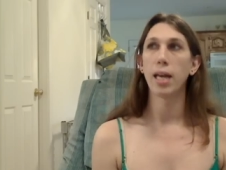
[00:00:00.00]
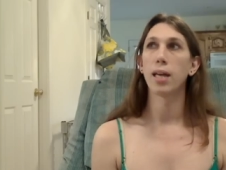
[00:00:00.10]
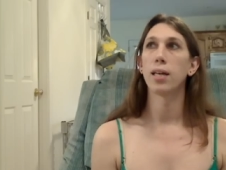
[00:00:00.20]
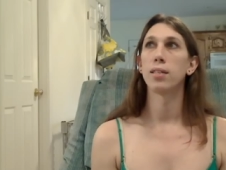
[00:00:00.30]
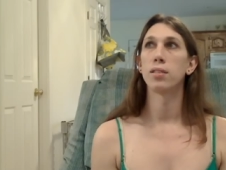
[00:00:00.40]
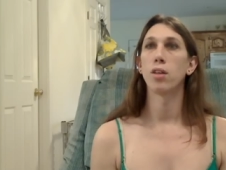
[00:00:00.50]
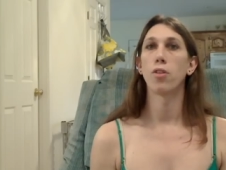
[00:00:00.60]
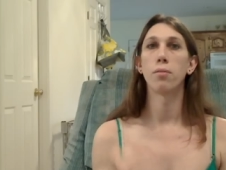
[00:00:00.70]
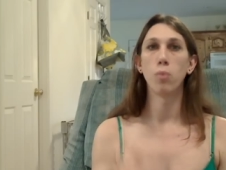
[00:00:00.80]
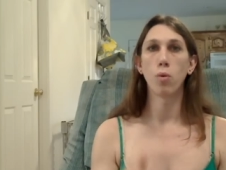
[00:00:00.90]
And
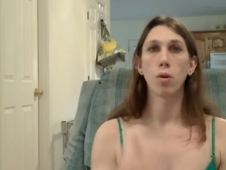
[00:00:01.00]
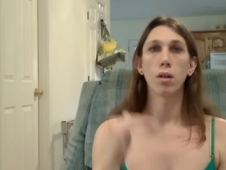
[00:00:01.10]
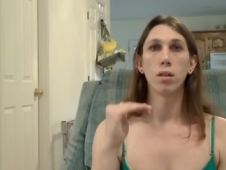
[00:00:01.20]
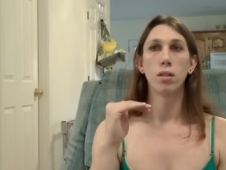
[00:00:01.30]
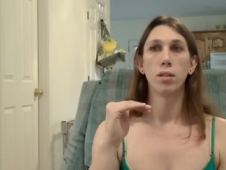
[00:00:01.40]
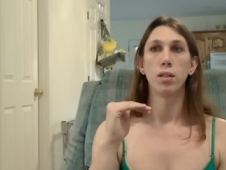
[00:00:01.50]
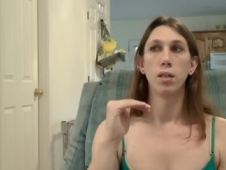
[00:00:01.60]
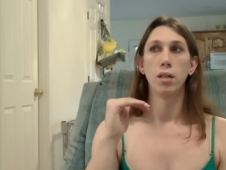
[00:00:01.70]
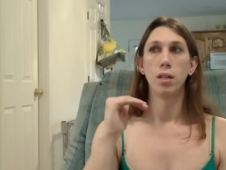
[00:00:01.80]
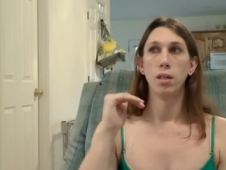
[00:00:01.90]
the more
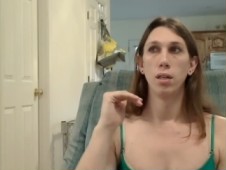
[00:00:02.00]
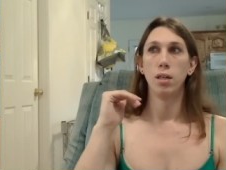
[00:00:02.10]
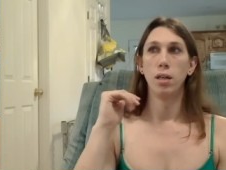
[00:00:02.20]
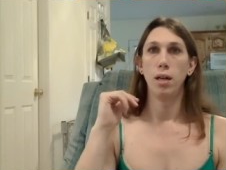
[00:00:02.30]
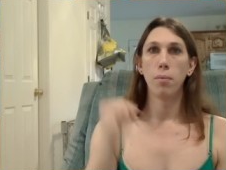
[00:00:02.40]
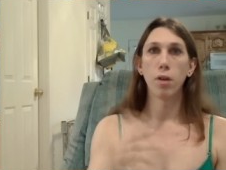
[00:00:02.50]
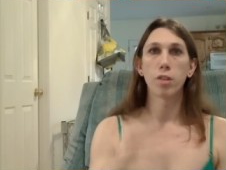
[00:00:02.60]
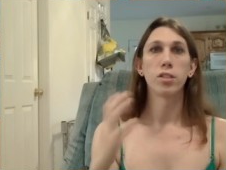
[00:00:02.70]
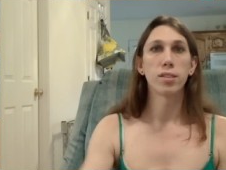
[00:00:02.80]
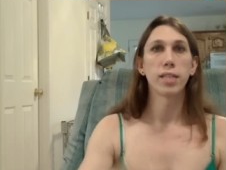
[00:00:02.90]

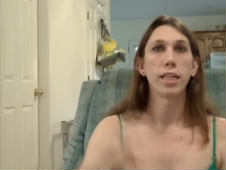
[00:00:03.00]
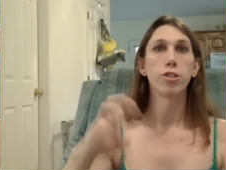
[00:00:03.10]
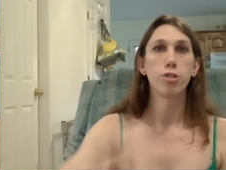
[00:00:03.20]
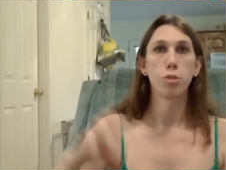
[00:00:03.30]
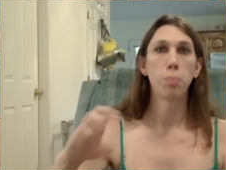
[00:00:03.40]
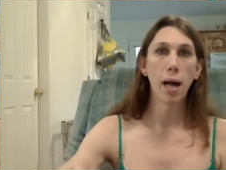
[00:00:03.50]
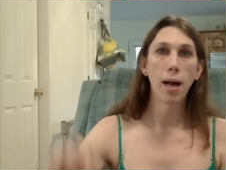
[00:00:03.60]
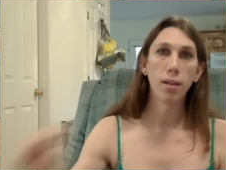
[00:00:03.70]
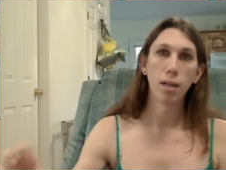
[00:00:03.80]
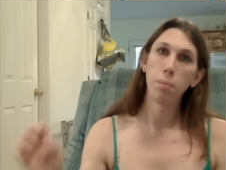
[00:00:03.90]
marginalizations you
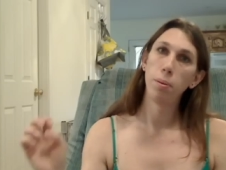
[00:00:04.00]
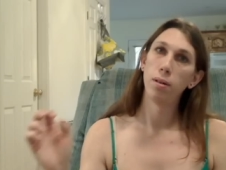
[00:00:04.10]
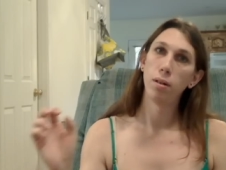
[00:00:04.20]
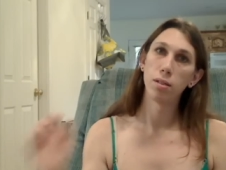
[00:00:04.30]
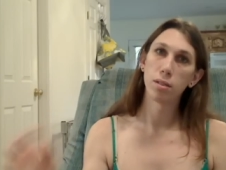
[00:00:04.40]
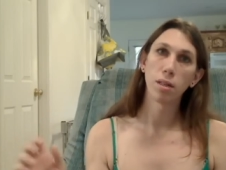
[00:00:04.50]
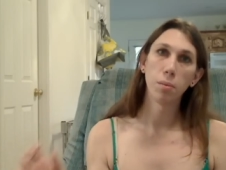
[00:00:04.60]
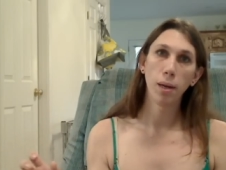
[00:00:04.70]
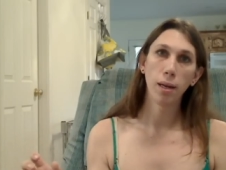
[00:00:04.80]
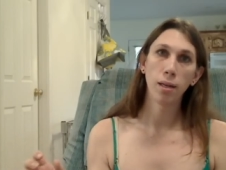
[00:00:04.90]
pile up on
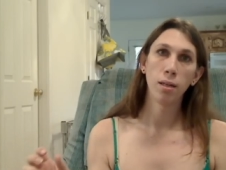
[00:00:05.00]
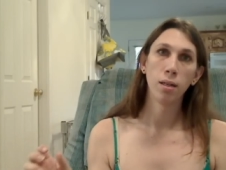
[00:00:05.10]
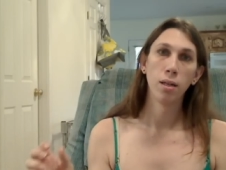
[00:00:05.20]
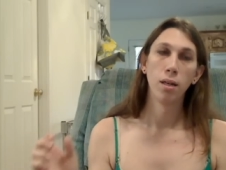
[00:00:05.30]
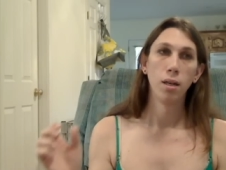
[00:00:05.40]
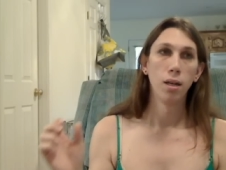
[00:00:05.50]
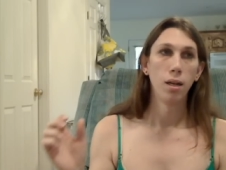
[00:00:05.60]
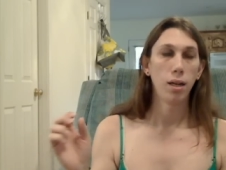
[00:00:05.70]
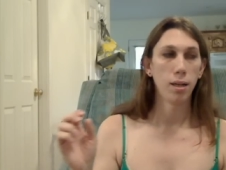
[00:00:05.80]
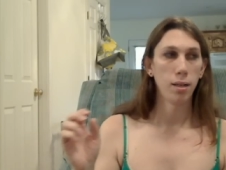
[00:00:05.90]
somebody,
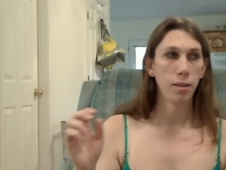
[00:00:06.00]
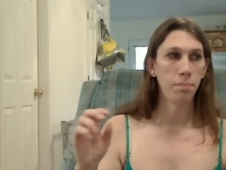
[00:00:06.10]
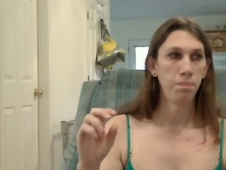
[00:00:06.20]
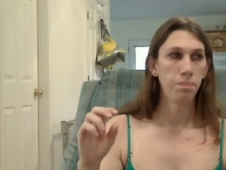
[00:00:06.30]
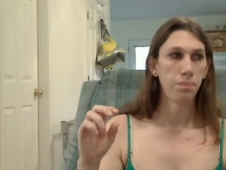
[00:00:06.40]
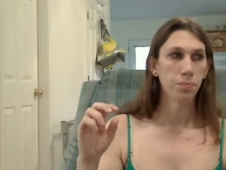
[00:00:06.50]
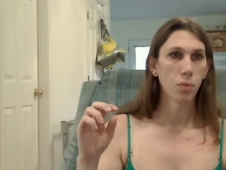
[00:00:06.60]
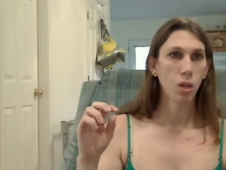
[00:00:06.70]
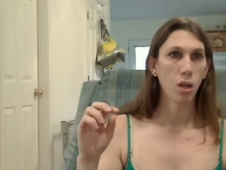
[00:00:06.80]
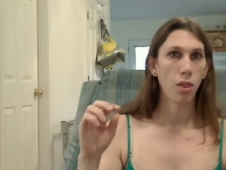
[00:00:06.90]

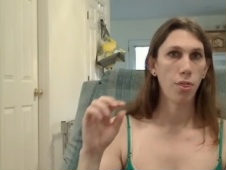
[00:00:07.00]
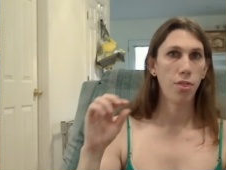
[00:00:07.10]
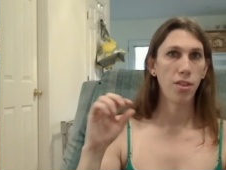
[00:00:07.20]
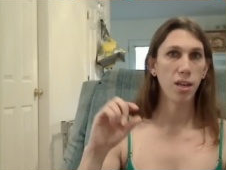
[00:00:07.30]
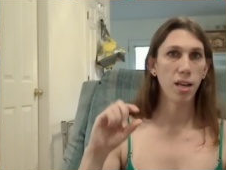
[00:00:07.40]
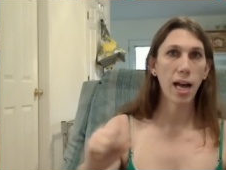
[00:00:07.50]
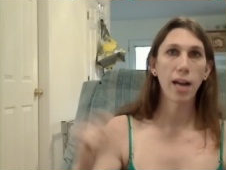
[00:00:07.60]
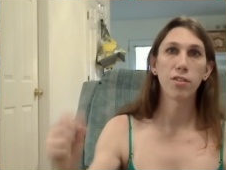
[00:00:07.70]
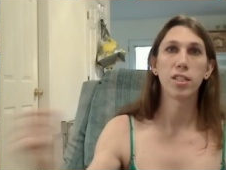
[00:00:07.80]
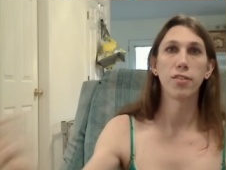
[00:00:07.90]
the
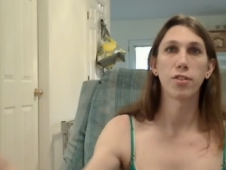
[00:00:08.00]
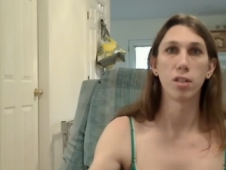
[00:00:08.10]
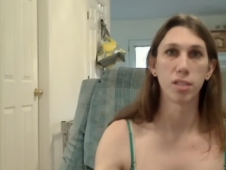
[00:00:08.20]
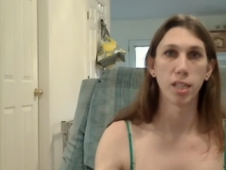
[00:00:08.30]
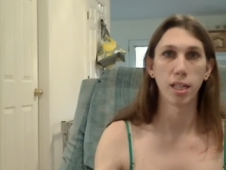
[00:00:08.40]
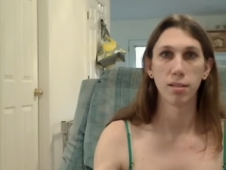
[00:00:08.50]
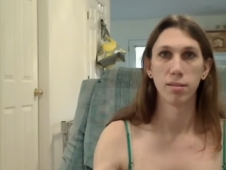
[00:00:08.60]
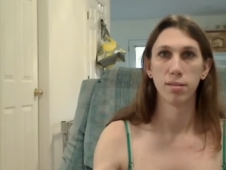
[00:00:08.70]
higher the difficulty